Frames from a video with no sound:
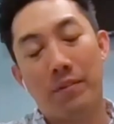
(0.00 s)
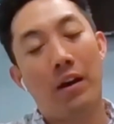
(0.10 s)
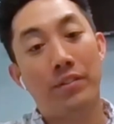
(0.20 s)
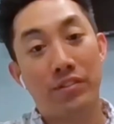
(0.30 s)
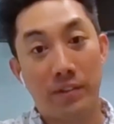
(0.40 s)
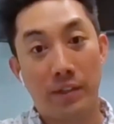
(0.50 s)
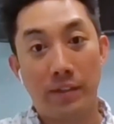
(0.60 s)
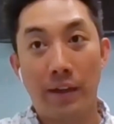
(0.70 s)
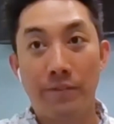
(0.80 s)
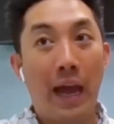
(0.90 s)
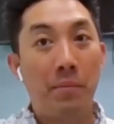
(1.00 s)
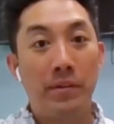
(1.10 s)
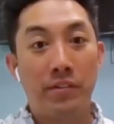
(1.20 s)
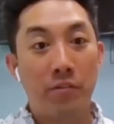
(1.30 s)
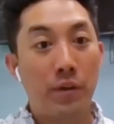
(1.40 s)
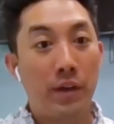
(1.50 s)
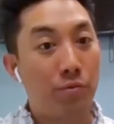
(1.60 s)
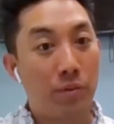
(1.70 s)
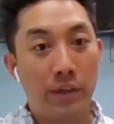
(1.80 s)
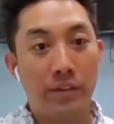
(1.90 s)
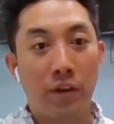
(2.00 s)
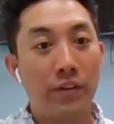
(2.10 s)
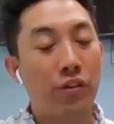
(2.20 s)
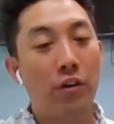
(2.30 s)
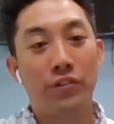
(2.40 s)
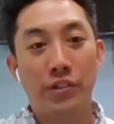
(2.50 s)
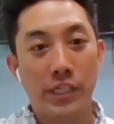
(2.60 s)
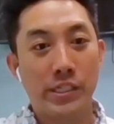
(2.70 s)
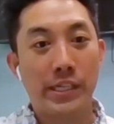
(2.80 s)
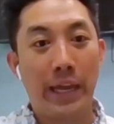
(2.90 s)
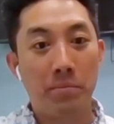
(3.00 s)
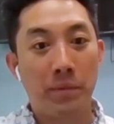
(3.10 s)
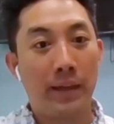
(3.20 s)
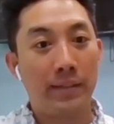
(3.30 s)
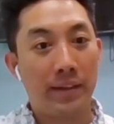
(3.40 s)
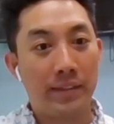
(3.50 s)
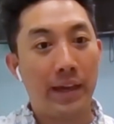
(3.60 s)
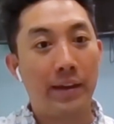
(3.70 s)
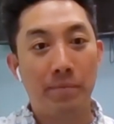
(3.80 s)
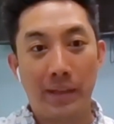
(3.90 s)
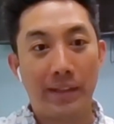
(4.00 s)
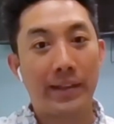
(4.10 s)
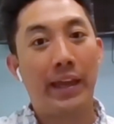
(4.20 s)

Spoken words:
obviously life happens in ways where it's hard to just game plan like that and be like,